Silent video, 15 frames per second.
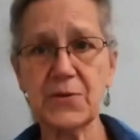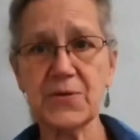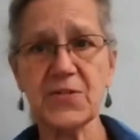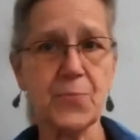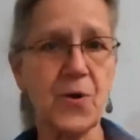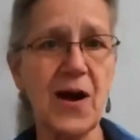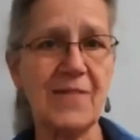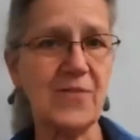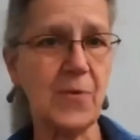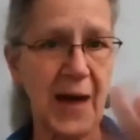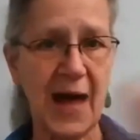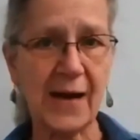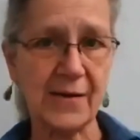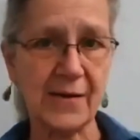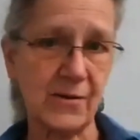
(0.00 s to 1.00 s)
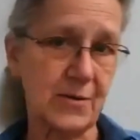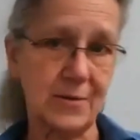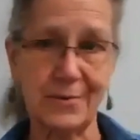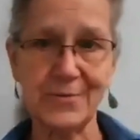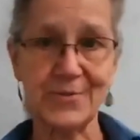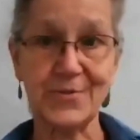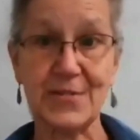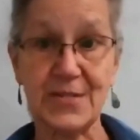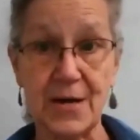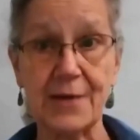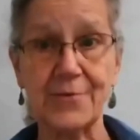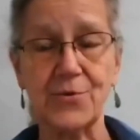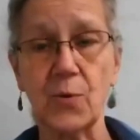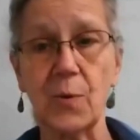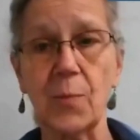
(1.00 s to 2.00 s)
because the private back, it's just
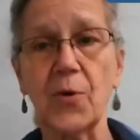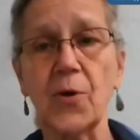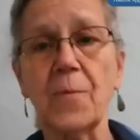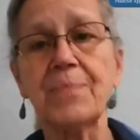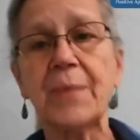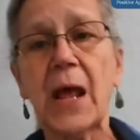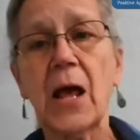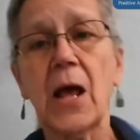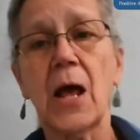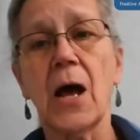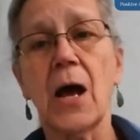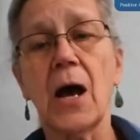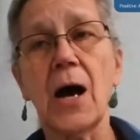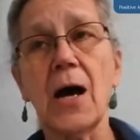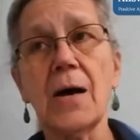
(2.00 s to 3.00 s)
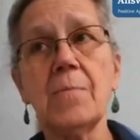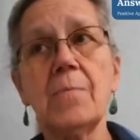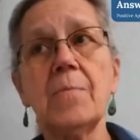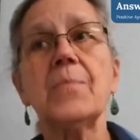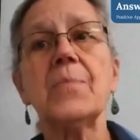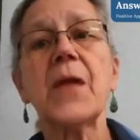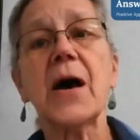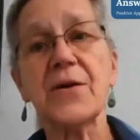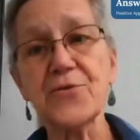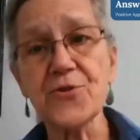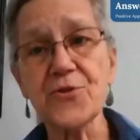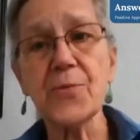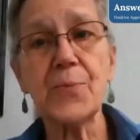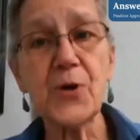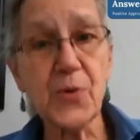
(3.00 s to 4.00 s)
not doable.
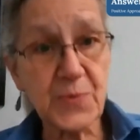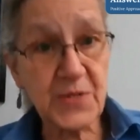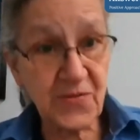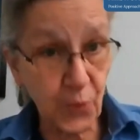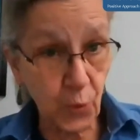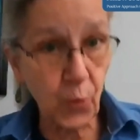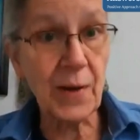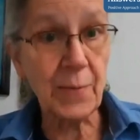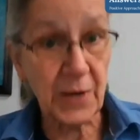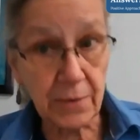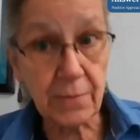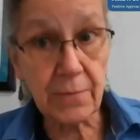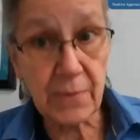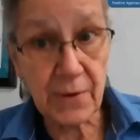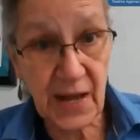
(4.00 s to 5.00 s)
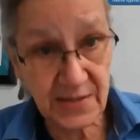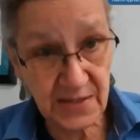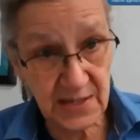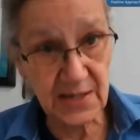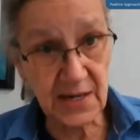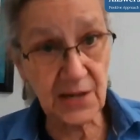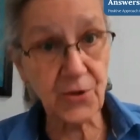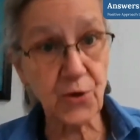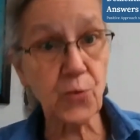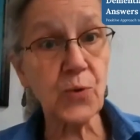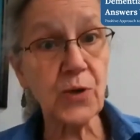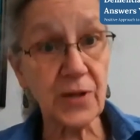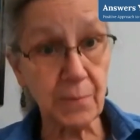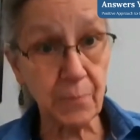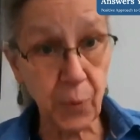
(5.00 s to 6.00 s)
Under the boobs for women, that's another
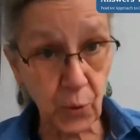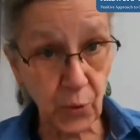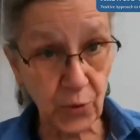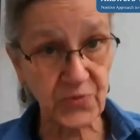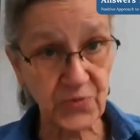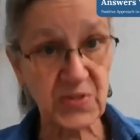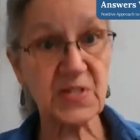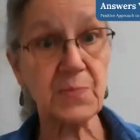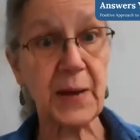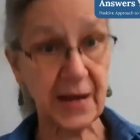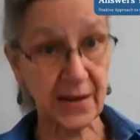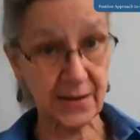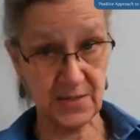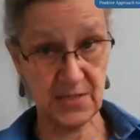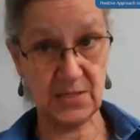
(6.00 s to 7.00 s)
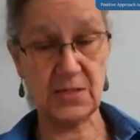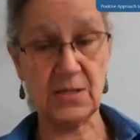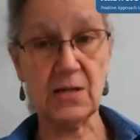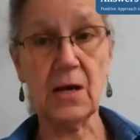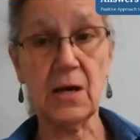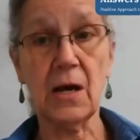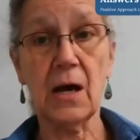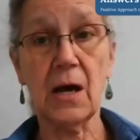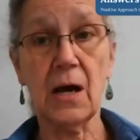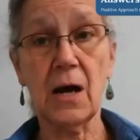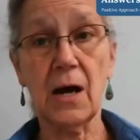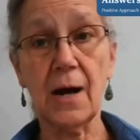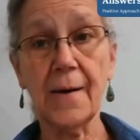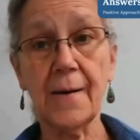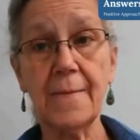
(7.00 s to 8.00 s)
real important space.
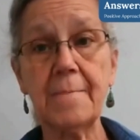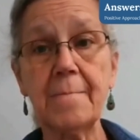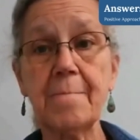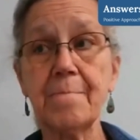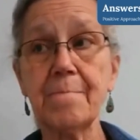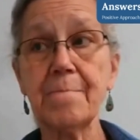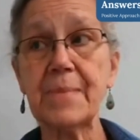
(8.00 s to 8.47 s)
Um,